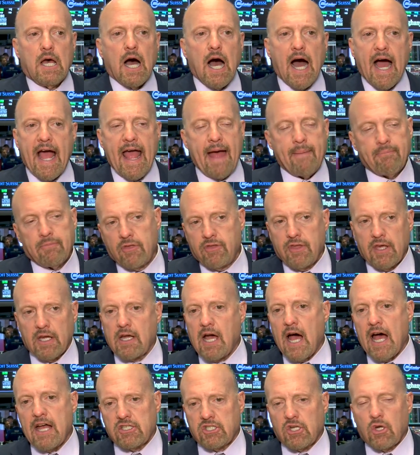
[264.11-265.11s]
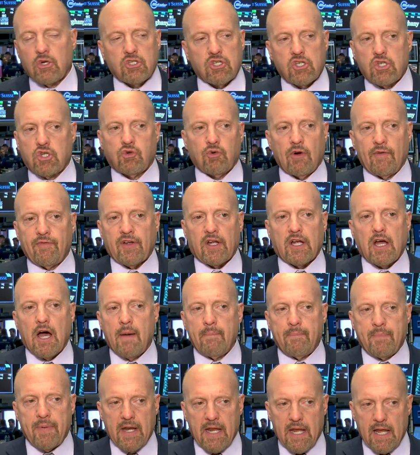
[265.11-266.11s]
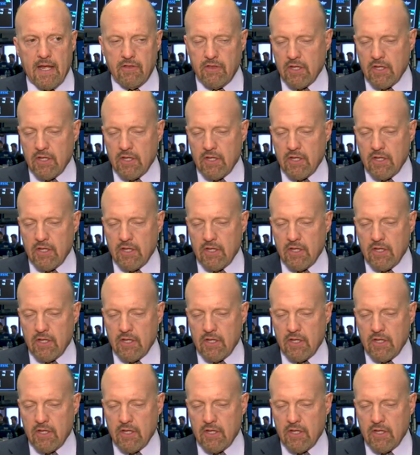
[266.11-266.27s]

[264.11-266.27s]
I happen to think Costco is a terrific company,